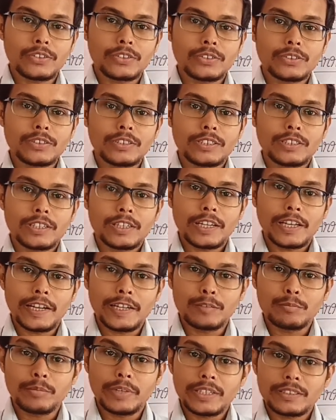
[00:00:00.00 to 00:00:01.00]
and
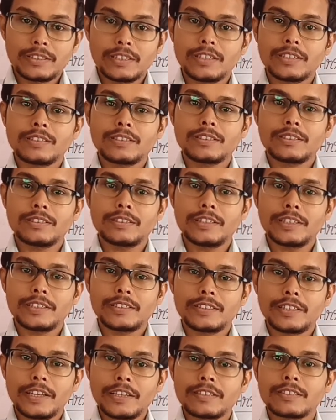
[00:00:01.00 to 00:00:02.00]
bases they change
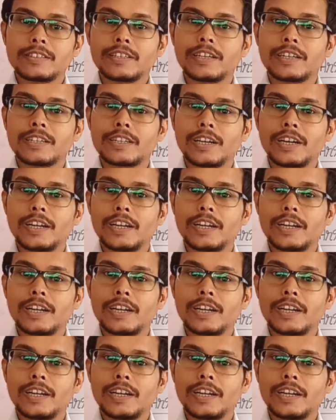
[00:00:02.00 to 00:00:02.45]
their color